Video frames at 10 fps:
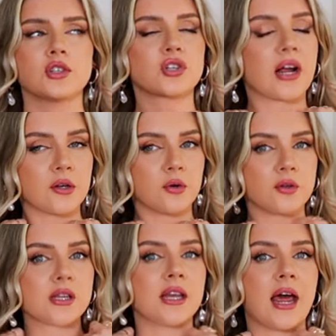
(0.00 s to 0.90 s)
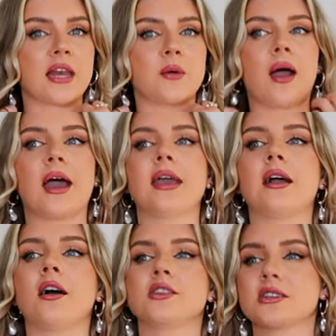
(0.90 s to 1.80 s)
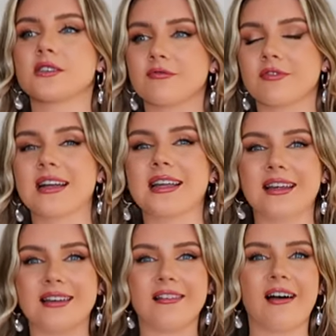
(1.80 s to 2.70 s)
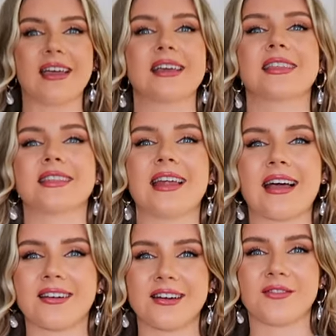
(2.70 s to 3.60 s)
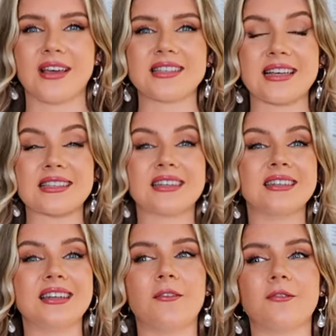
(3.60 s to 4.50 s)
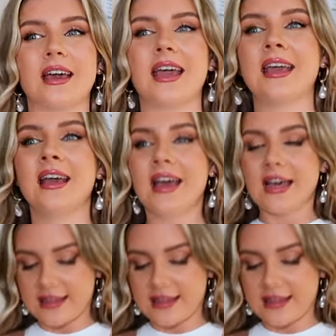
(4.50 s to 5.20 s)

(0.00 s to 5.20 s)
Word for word: strangled in any way. I just really like the neckline of this. It's lovely.